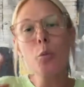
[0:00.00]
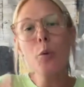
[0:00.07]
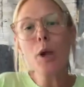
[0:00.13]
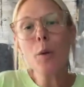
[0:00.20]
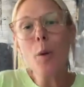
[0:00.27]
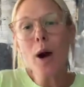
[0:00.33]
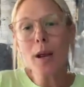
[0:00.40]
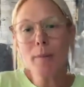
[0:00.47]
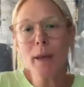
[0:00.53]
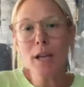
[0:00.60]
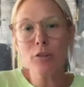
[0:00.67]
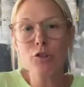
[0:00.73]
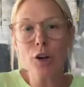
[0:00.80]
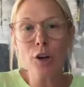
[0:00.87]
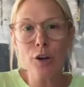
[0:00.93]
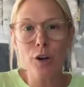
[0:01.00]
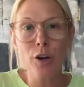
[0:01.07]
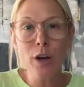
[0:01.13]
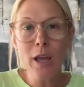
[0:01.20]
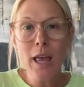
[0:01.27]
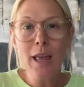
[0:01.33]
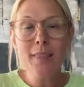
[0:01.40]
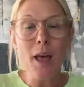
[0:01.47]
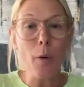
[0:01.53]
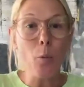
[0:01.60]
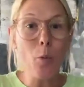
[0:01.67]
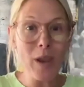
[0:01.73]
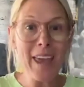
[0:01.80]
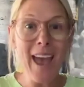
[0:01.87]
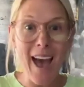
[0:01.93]
So we want to make sure
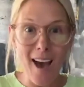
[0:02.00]
that we